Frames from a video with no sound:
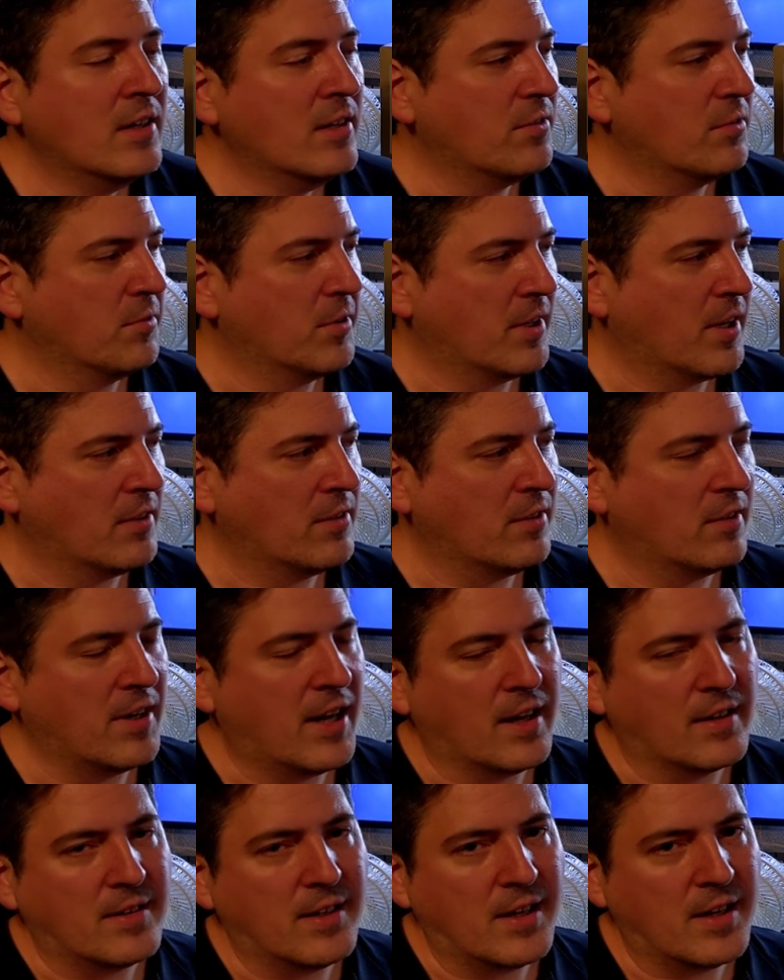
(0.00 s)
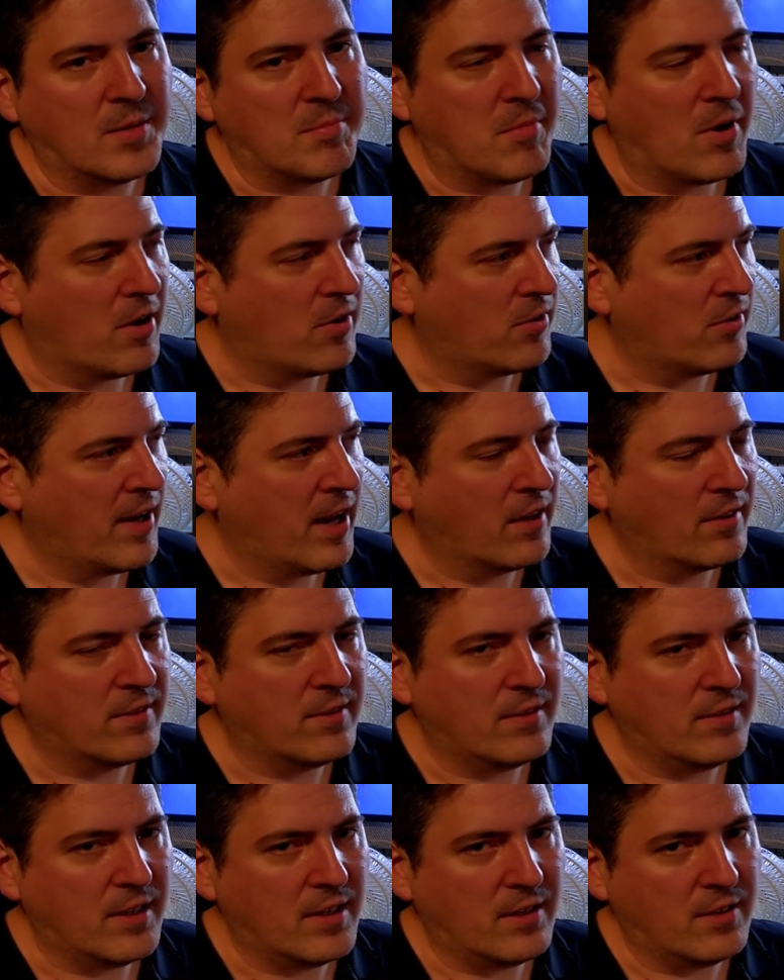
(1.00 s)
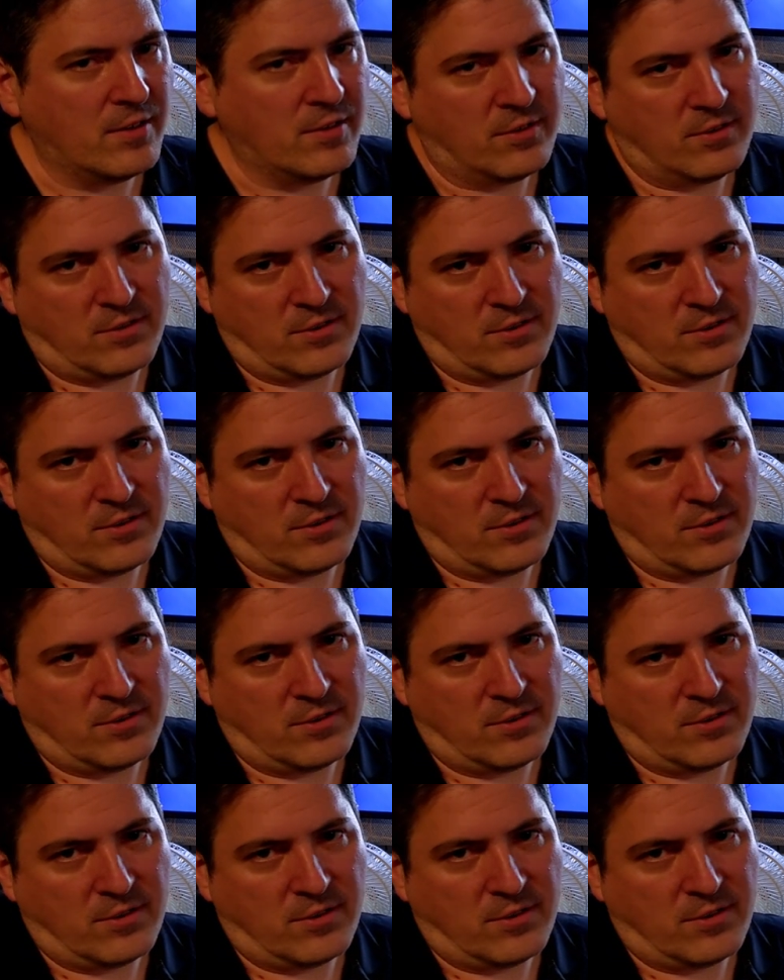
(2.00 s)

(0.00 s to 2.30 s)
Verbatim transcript: So you can connect a modern LCD